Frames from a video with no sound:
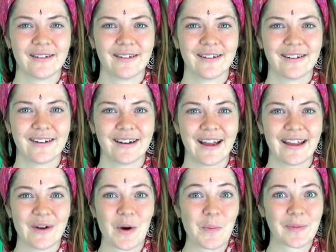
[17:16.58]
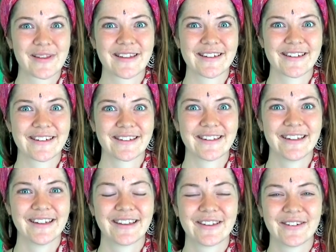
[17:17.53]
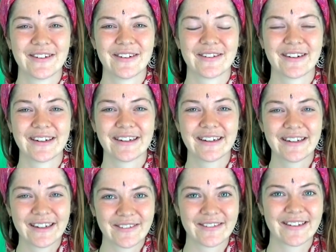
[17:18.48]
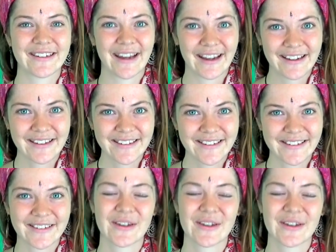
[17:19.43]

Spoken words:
are like opposition to your new change.